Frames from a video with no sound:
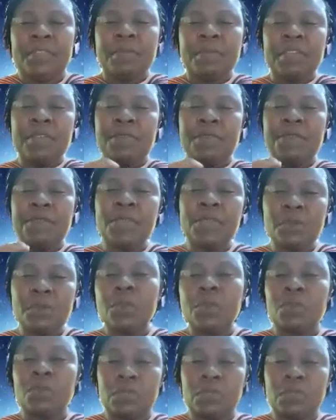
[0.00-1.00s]
My friend
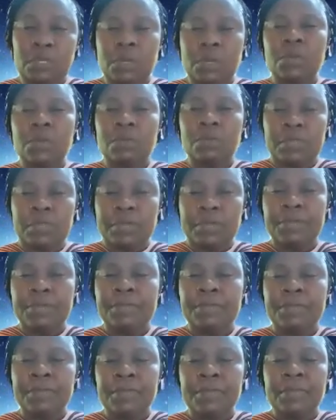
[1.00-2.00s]
also told me
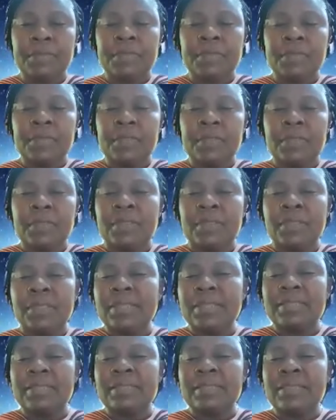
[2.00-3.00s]

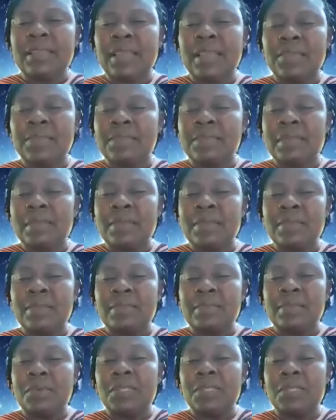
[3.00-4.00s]
that
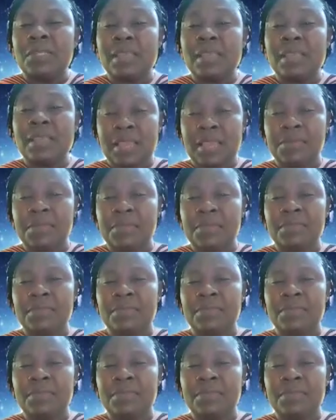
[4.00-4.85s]
there were times